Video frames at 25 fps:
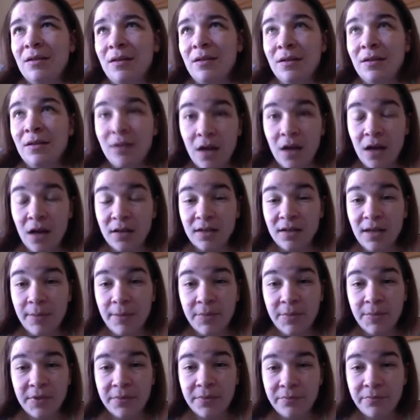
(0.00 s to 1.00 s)

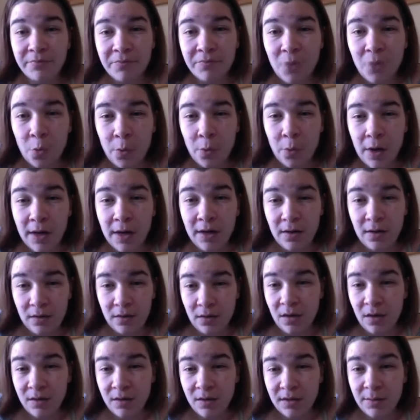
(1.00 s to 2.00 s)
concept, right? And the
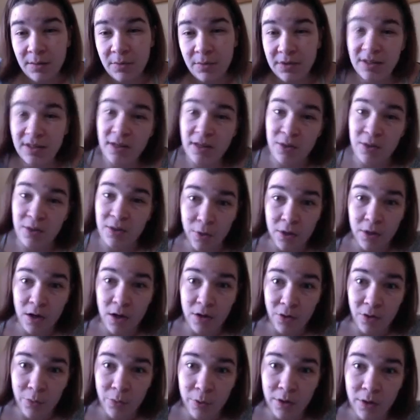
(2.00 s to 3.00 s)
concept is that you are not
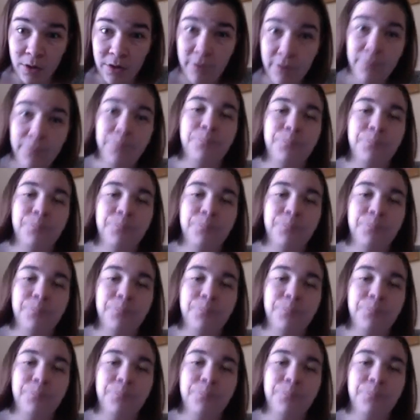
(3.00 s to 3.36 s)
your work.